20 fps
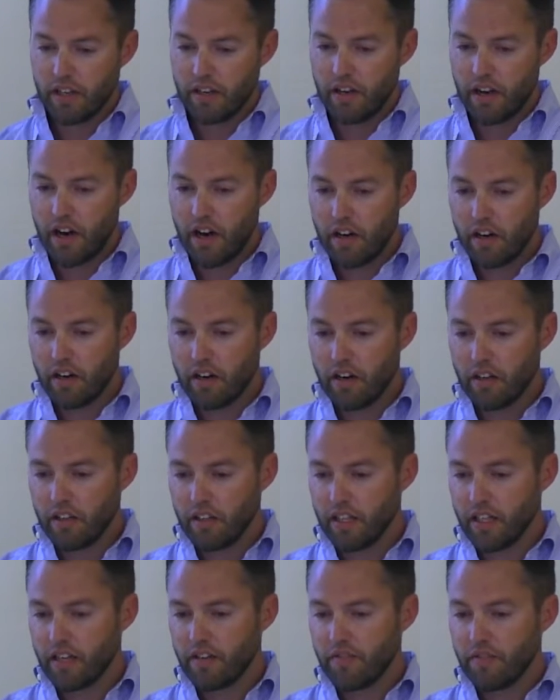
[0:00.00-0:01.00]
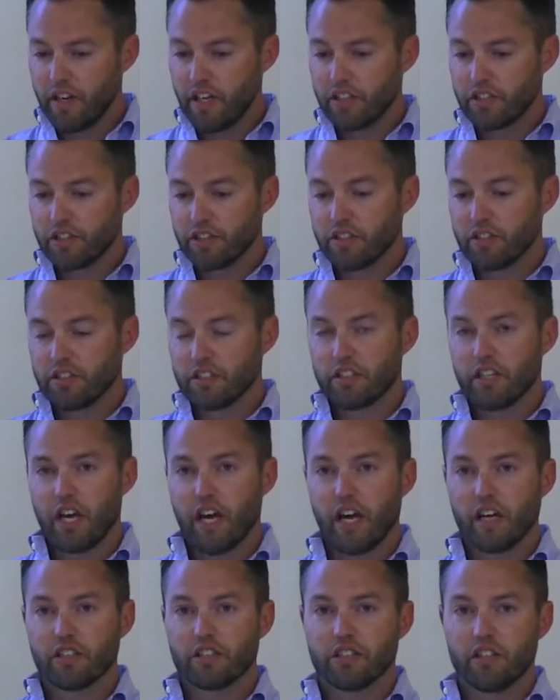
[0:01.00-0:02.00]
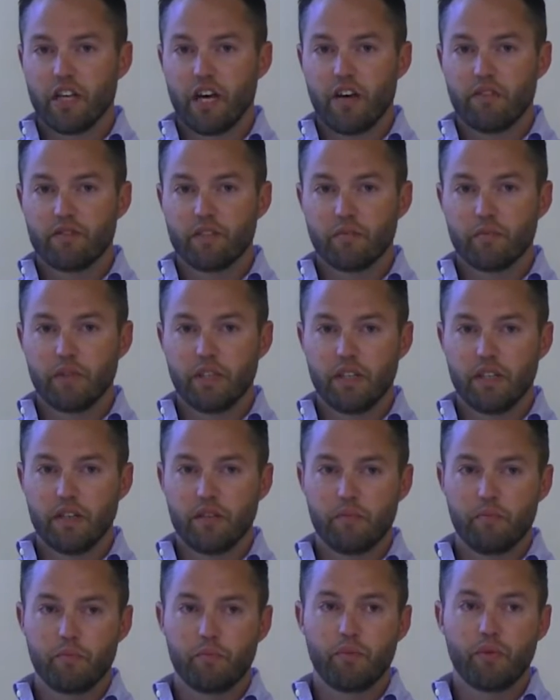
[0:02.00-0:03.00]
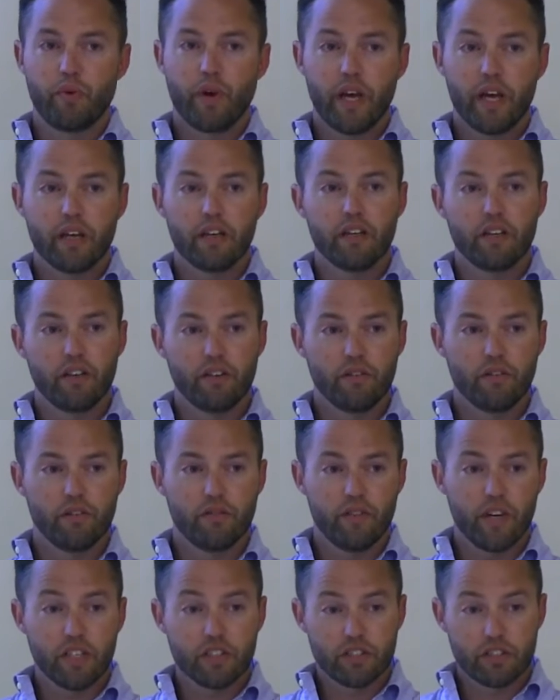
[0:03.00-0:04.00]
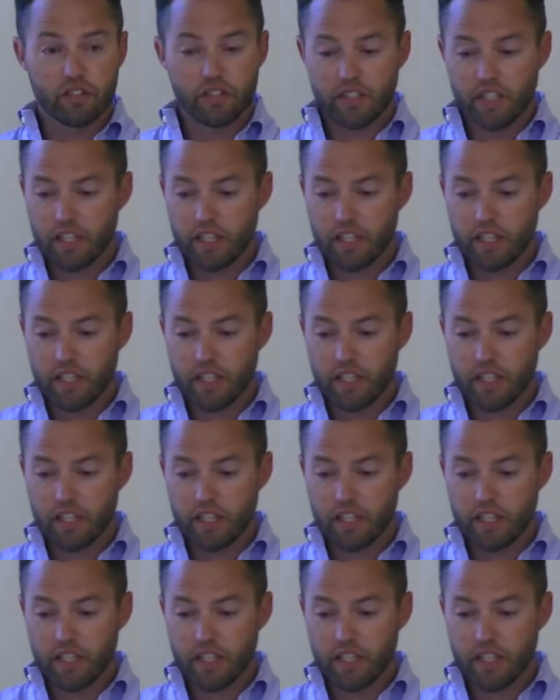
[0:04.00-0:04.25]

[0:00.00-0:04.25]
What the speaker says: not all innovations actually have to be brand new inventions.